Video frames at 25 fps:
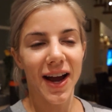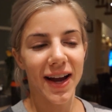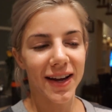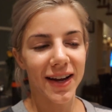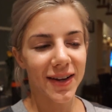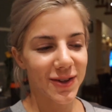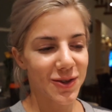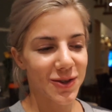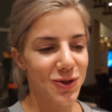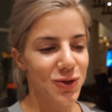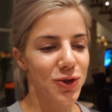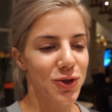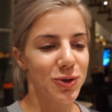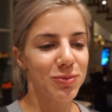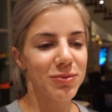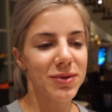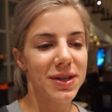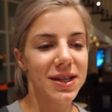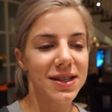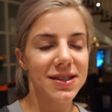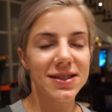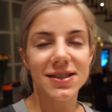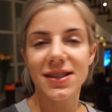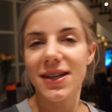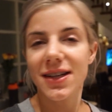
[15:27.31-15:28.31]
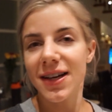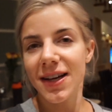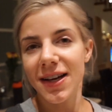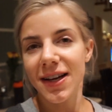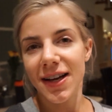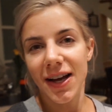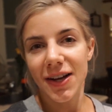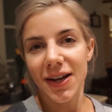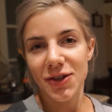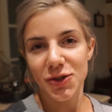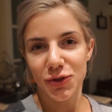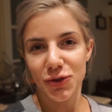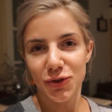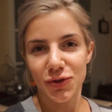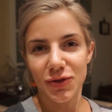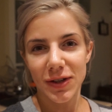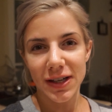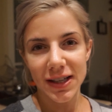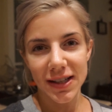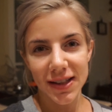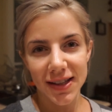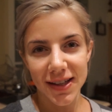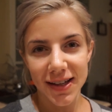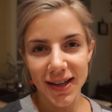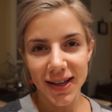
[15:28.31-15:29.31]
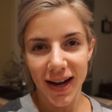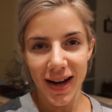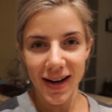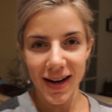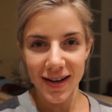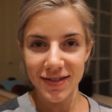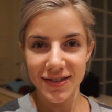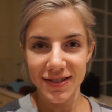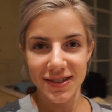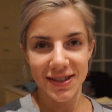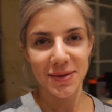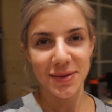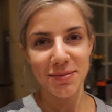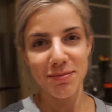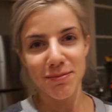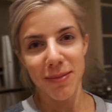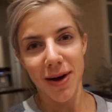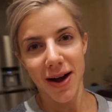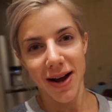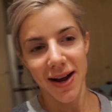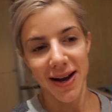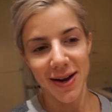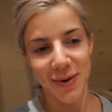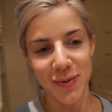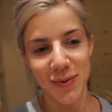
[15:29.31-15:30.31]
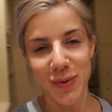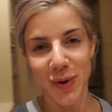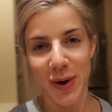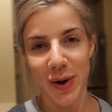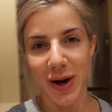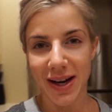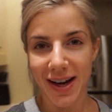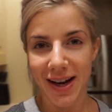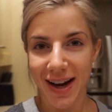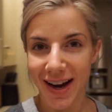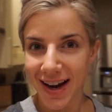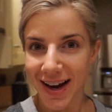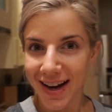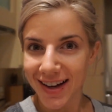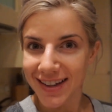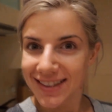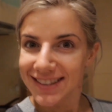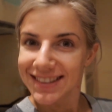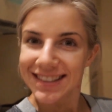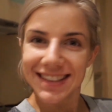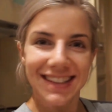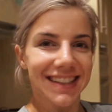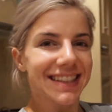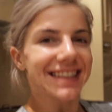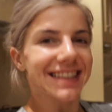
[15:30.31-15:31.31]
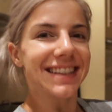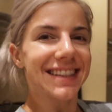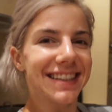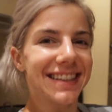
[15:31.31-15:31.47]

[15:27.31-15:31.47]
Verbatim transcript: I consume this directly after my workout,